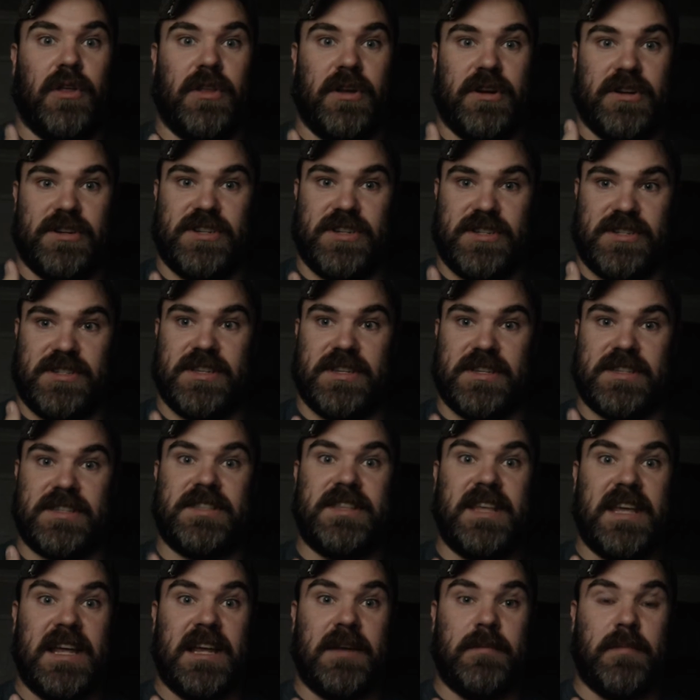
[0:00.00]
There's just this
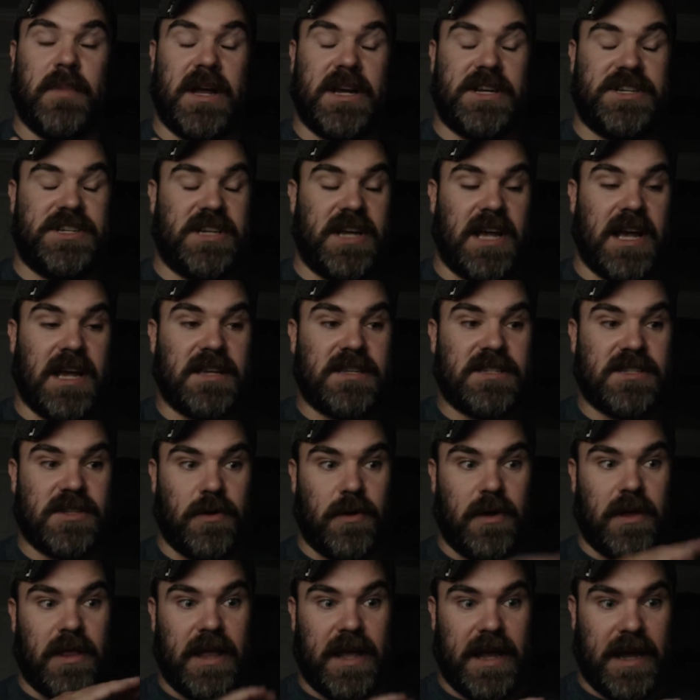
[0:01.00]
thing in my chest,
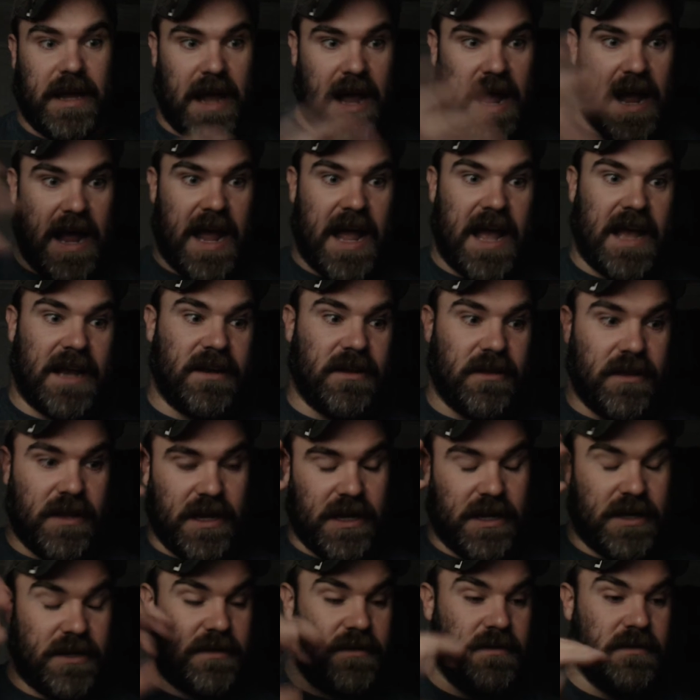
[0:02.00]
so I had to
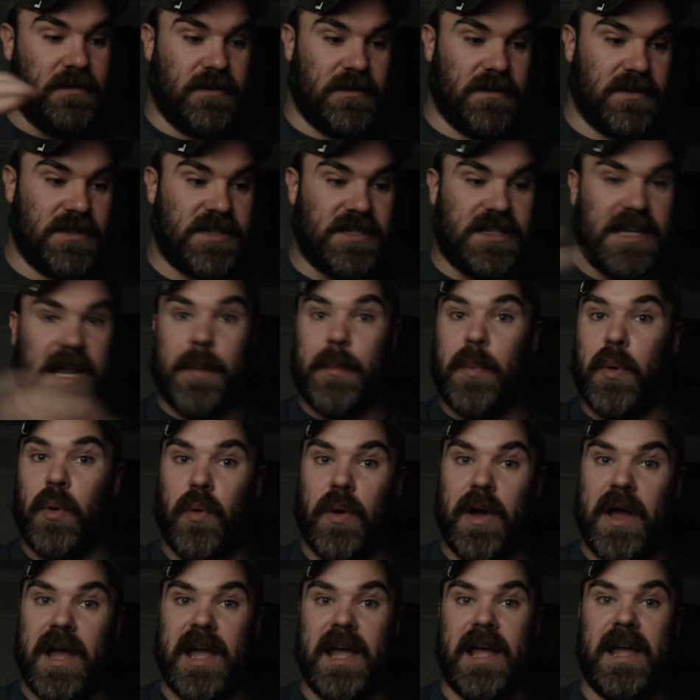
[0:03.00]
like step
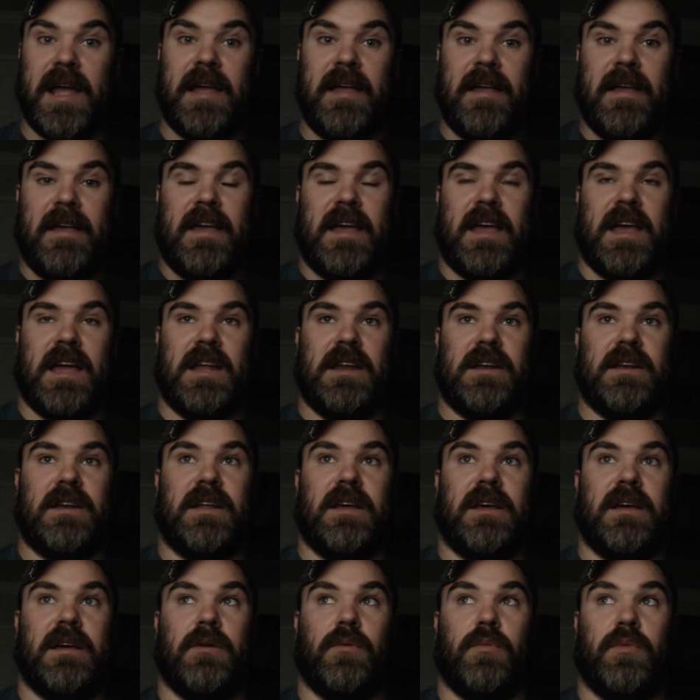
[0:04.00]
away and
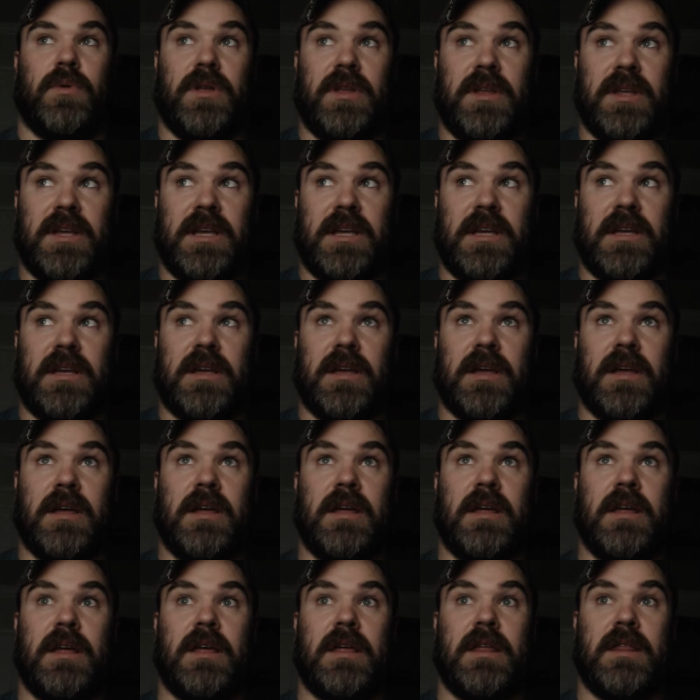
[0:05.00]
really
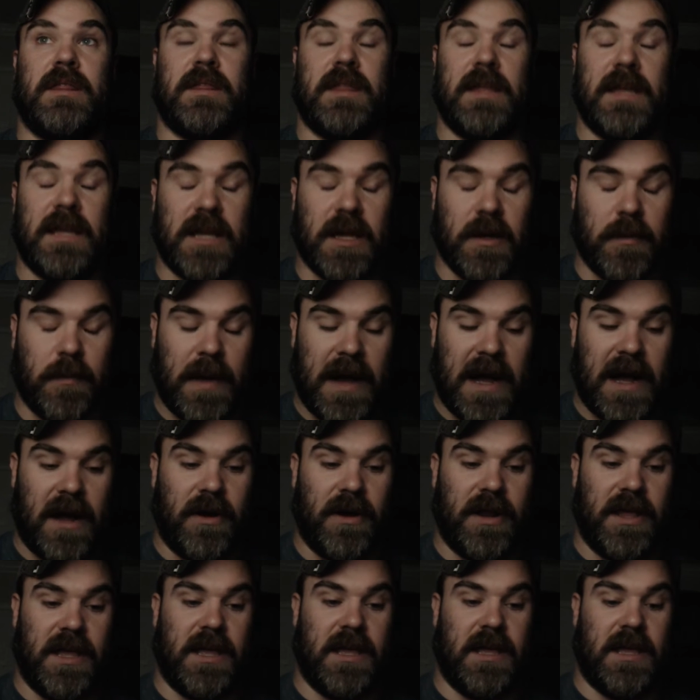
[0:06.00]
think
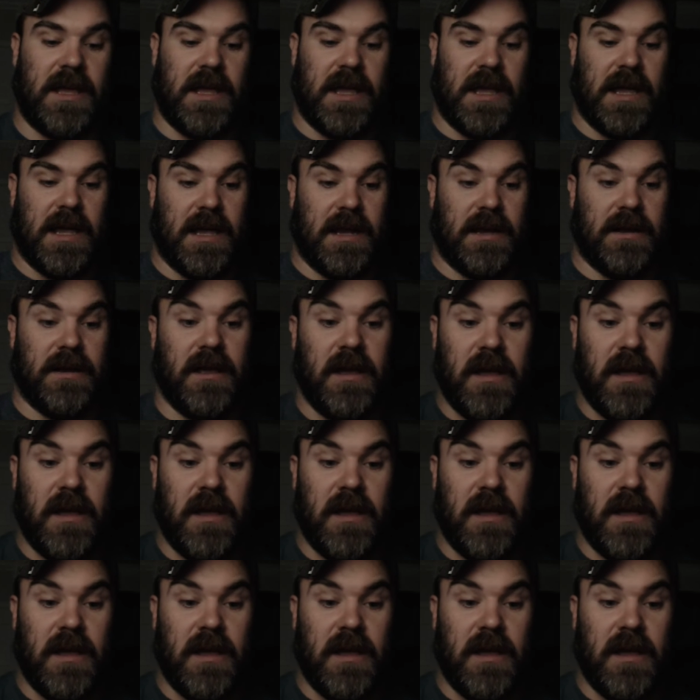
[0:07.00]
about it and